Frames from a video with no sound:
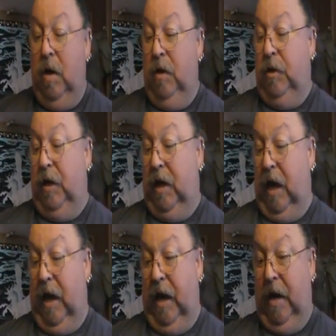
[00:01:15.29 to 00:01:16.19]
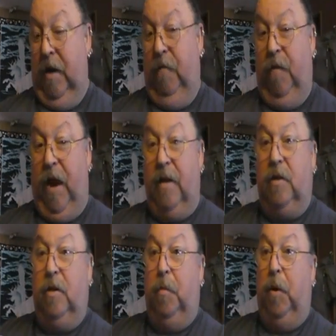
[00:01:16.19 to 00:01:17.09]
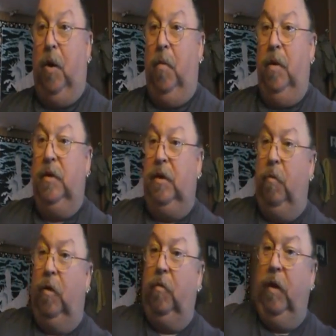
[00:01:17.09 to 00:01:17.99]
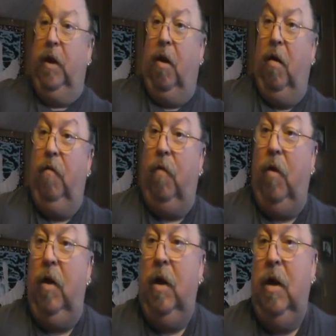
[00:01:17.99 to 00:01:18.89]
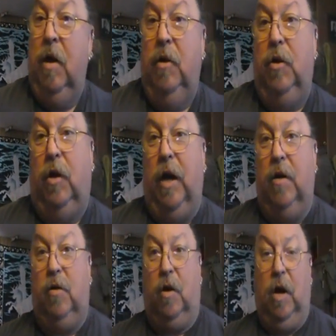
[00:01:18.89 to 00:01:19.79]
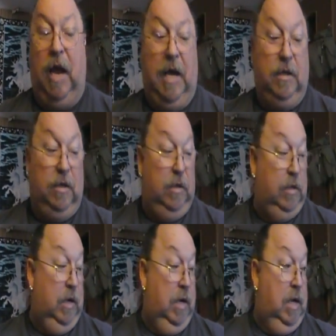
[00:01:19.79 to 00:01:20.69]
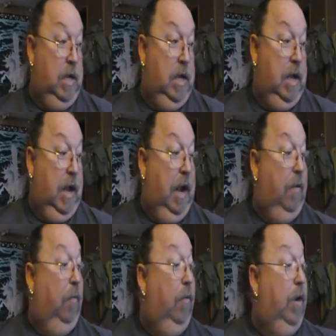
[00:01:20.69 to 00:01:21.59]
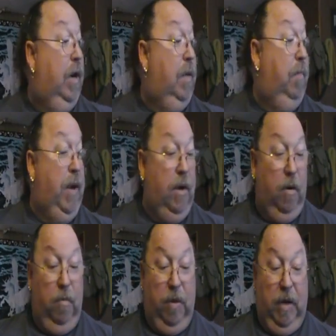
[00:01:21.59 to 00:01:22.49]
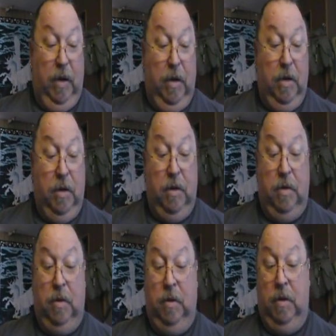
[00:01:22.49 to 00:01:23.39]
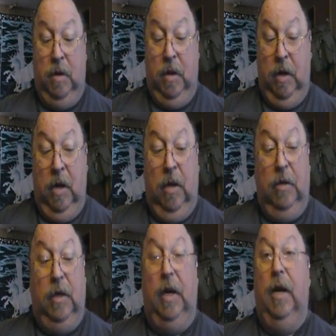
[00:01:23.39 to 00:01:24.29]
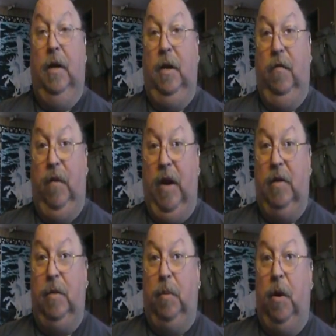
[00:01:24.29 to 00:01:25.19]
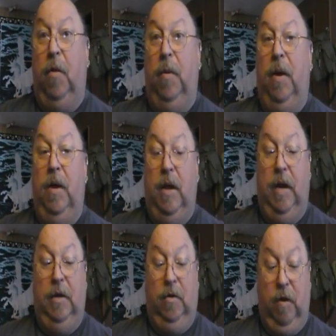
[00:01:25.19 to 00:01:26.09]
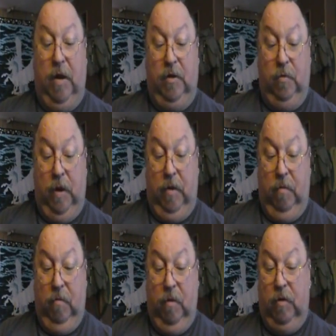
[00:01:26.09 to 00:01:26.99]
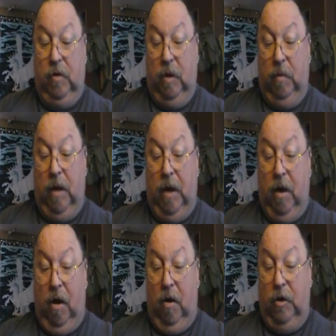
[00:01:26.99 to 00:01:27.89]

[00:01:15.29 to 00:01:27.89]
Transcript: She got an advanced diploma. She worked really hard for it, took extra classes, and really beat her butt to get the advanced diploma and to graduate with some kind of honor.